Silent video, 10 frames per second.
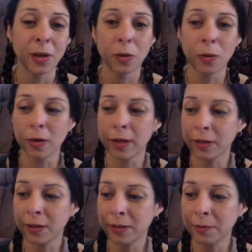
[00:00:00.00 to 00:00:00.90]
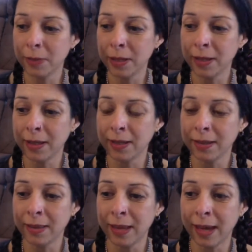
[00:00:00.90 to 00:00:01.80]
Or it could
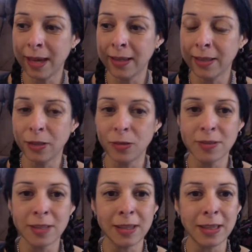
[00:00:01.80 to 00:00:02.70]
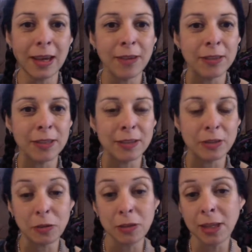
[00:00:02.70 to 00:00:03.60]
be that you see the
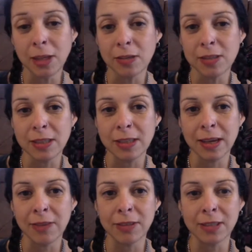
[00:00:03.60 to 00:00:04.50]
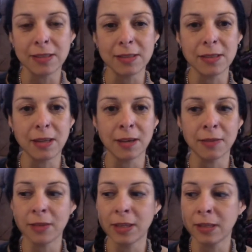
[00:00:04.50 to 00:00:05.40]
evidence, you think you see the evidence
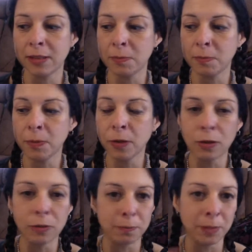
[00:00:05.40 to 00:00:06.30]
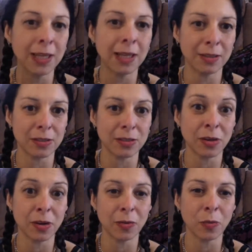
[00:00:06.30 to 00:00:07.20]
of things being a
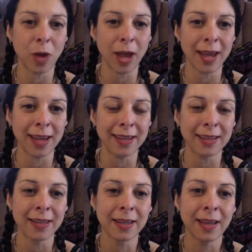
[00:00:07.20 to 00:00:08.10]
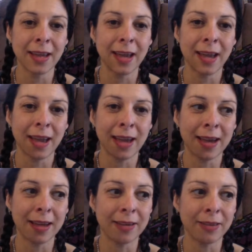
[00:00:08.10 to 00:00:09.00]
certain way
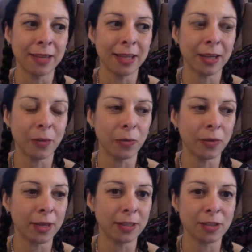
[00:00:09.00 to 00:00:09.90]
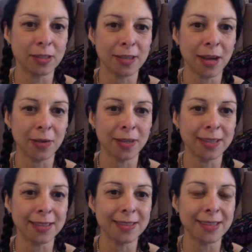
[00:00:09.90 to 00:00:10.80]
and thinking, well, that's just how it is.